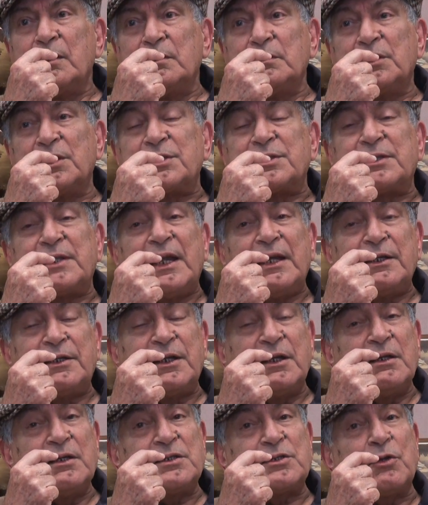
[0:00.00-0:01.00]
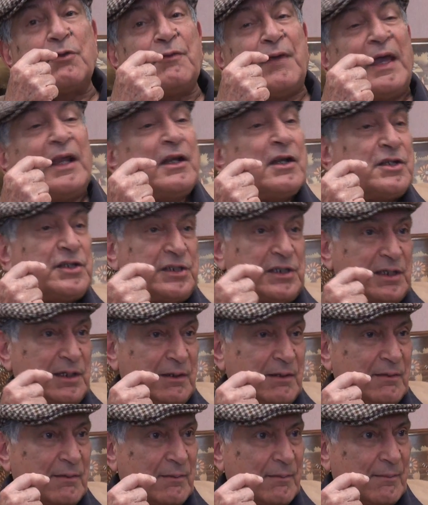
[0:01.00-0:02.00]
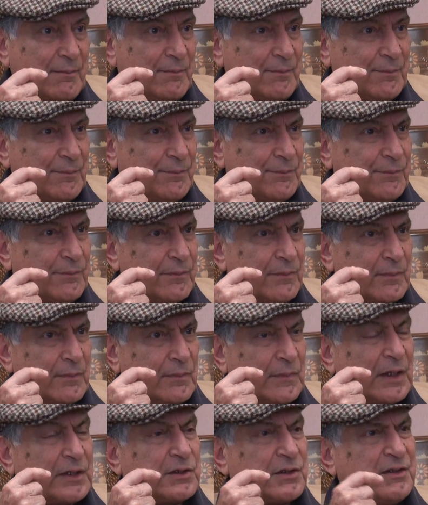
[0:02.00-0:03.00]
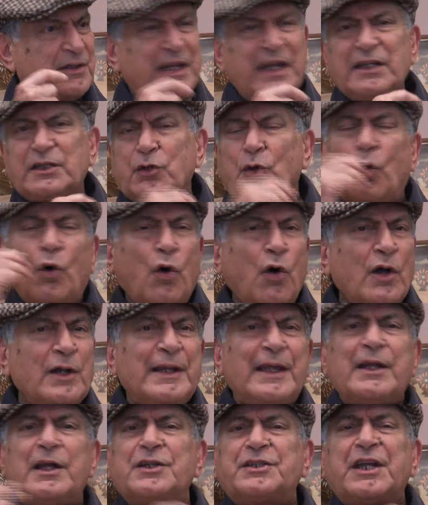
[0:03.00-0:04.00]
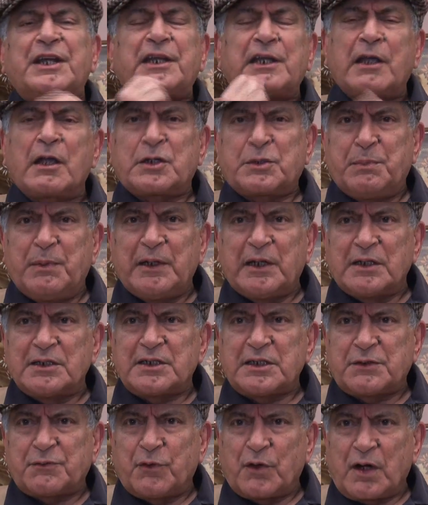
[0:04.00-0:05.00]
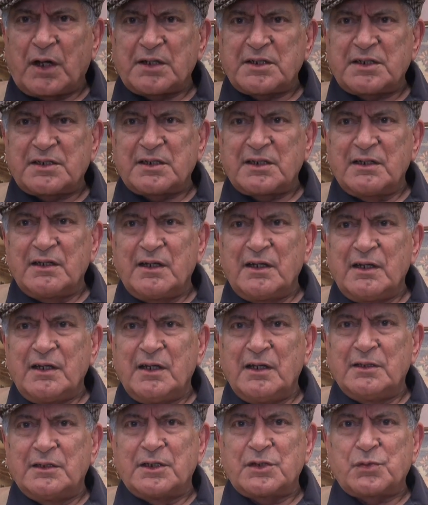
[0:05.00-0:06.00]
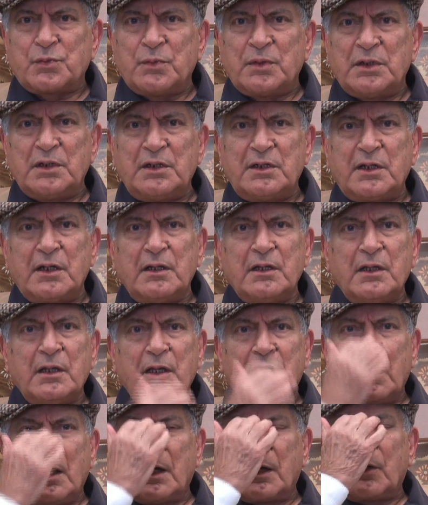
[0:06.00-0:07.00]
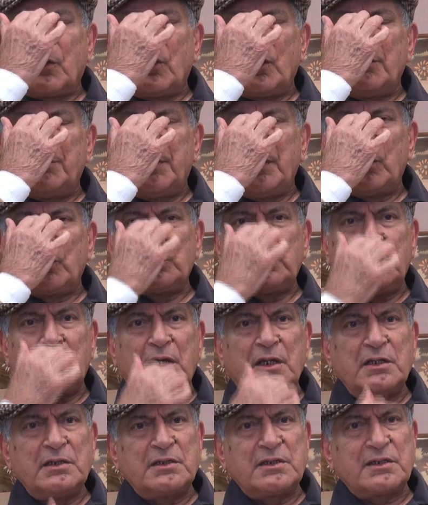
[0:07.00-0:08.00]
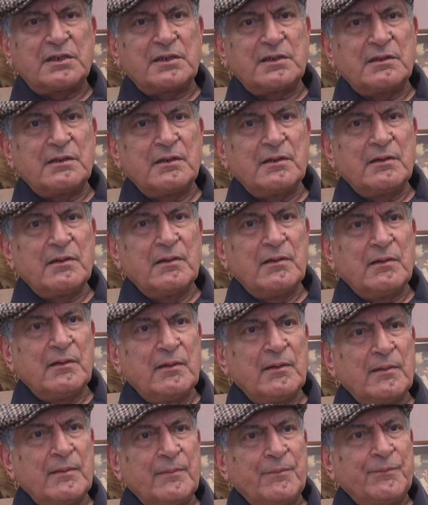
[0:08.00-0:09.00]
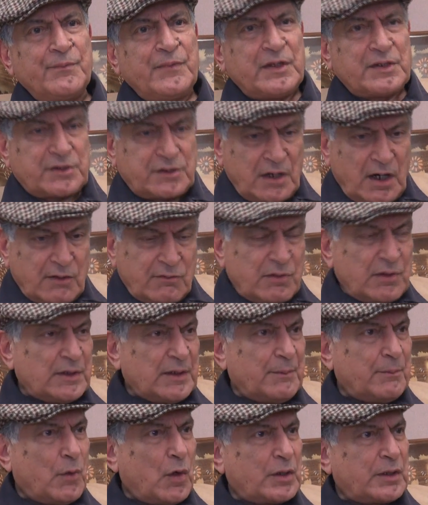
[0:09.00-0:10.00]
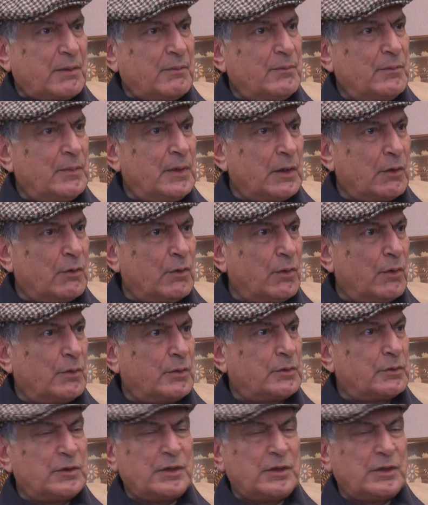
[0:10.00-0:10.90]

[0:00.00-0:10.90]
The centers of energy that create all energetic experiences for us in this world are all below the eyes. They start from the bottom, they go to